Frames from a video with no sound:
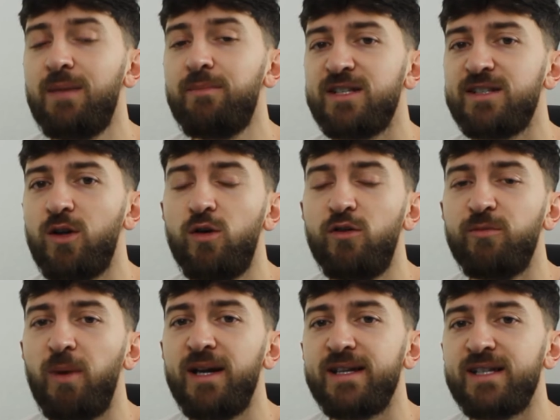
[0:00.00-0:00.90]
Let me start
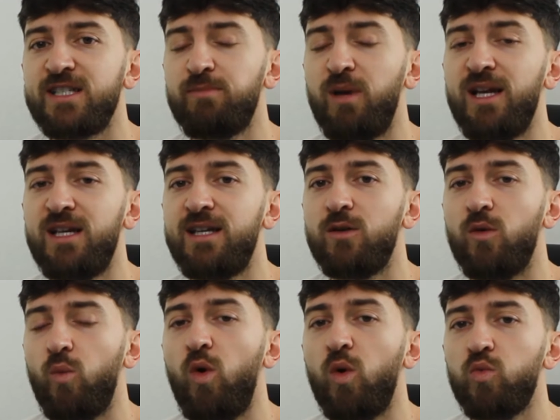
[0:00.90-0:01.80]
off by explaining
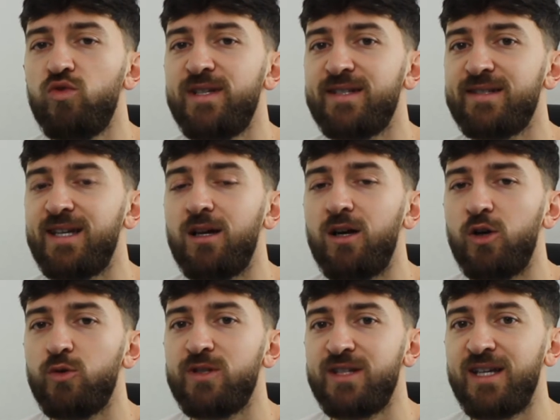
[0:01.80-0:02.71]
what reseller
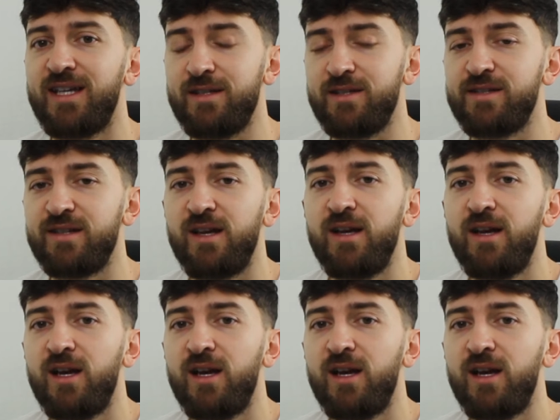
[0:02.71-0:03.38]
hosting is.